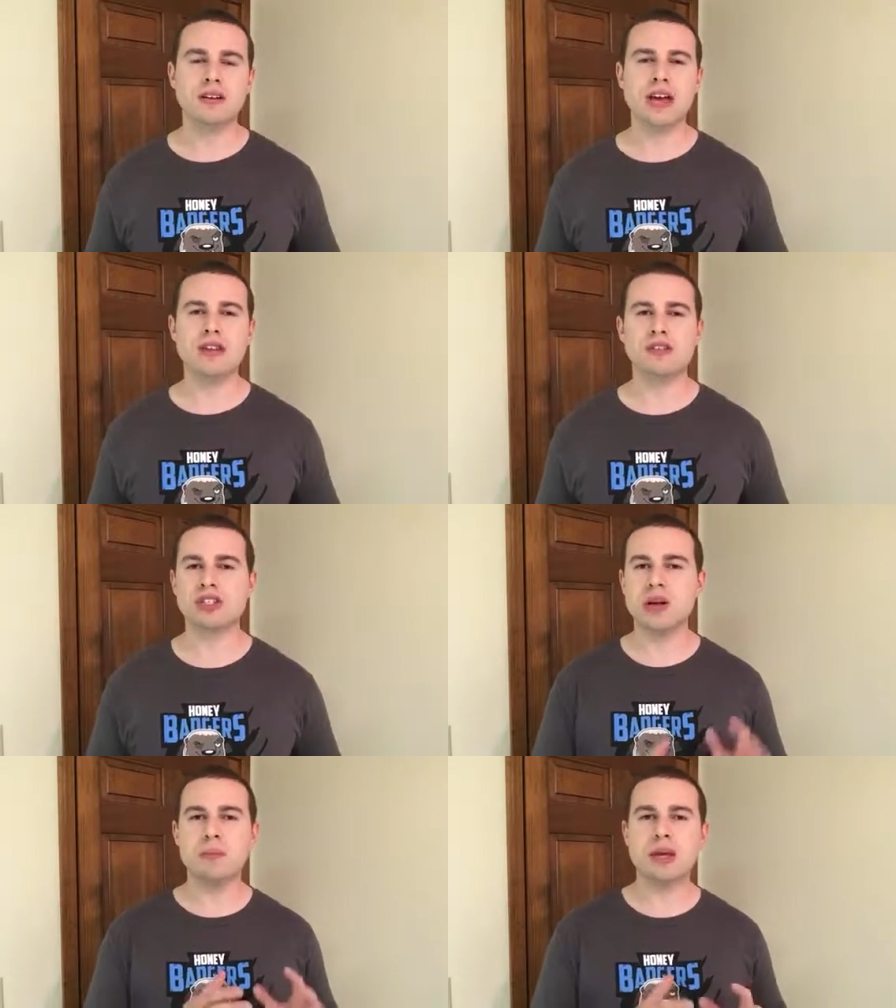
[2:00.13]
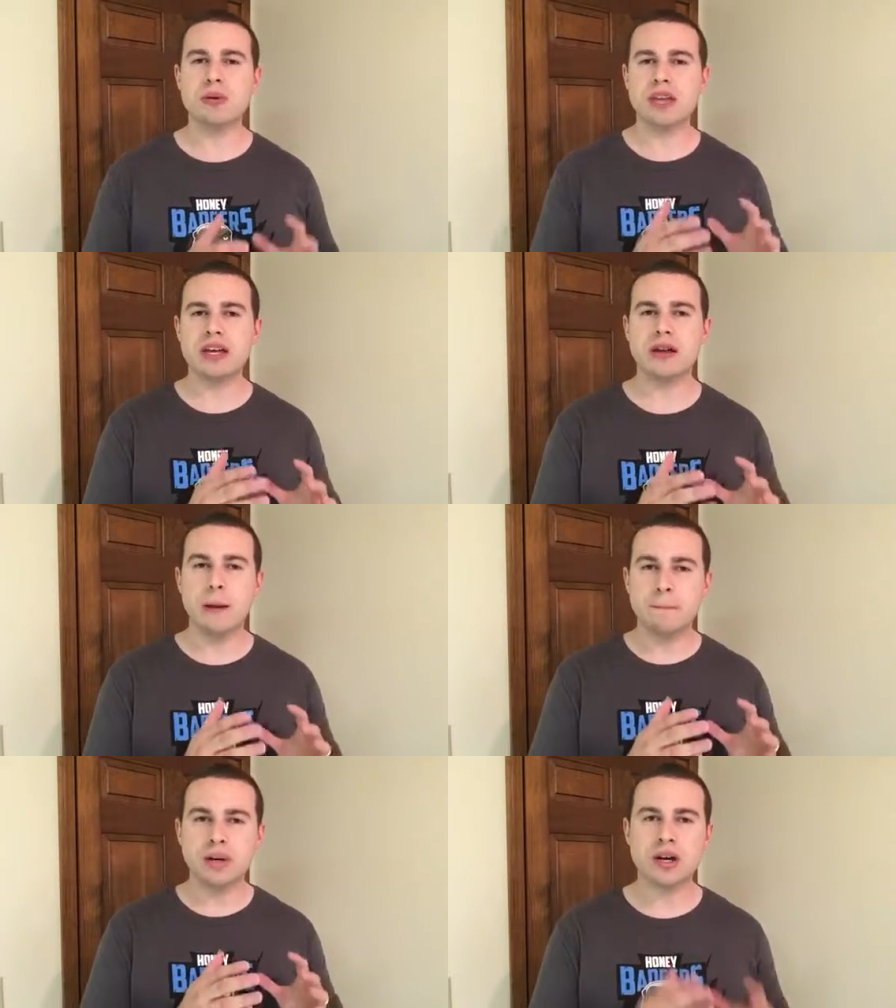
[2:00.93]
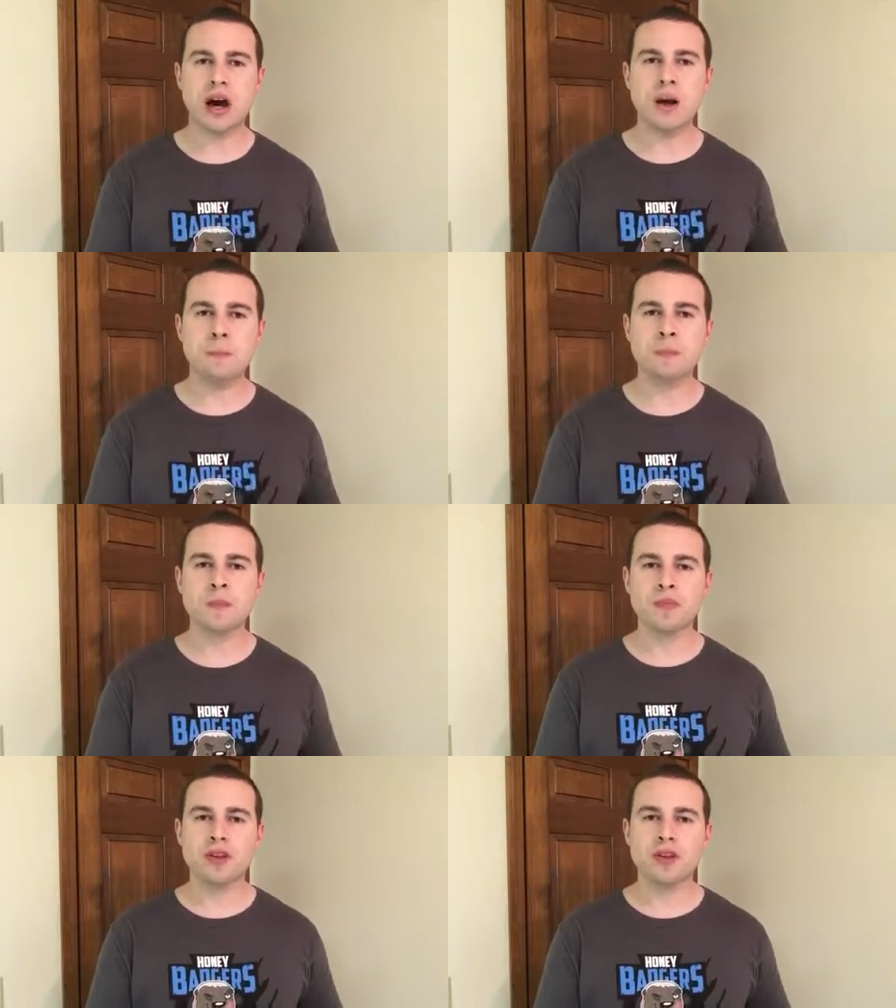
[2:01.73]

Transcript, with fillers: Okay, there's some people that become